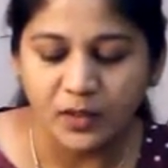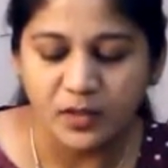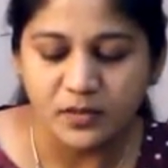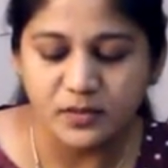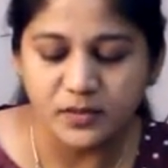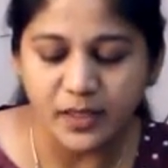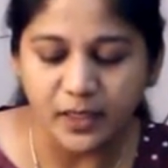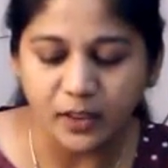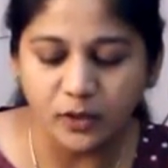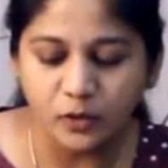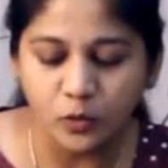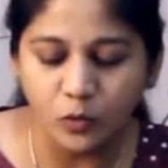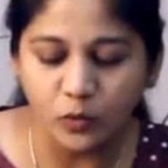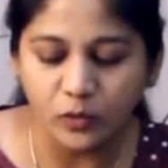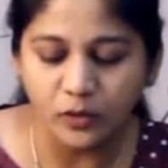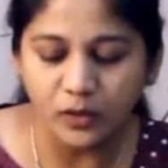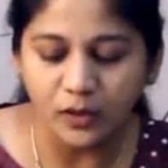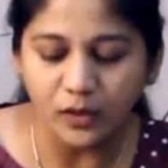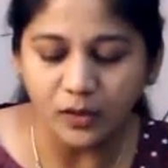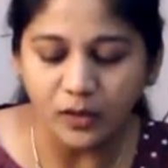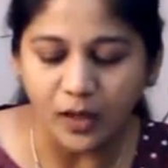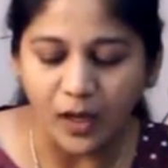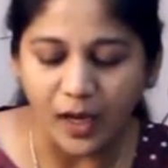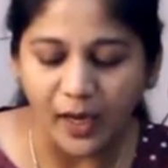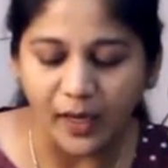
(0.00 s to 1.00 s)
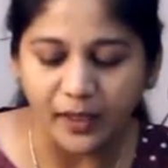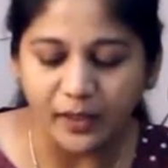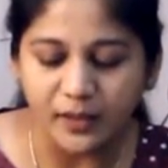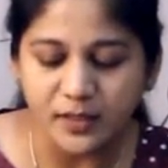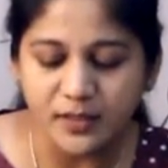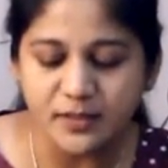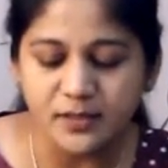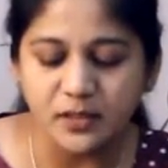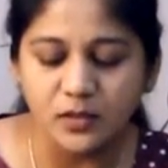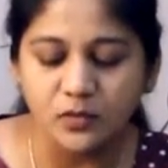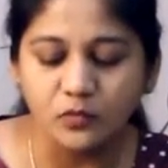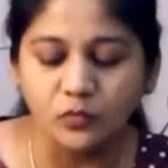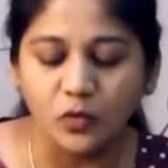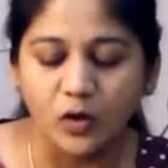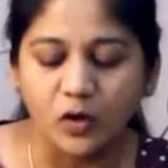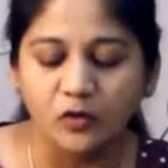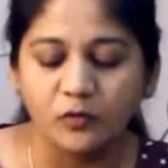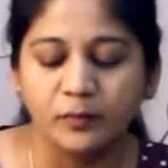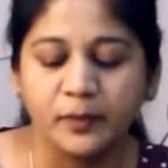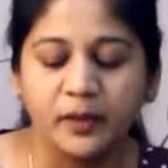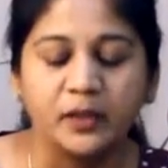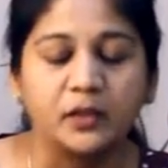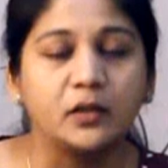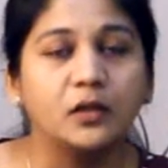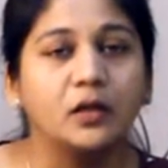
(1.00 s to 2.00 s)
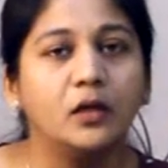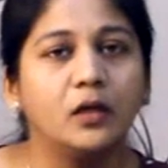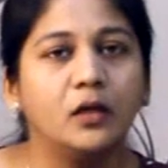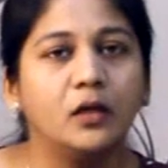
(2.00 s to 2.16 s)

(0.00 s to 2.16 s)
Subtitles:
sectoral iris involvement.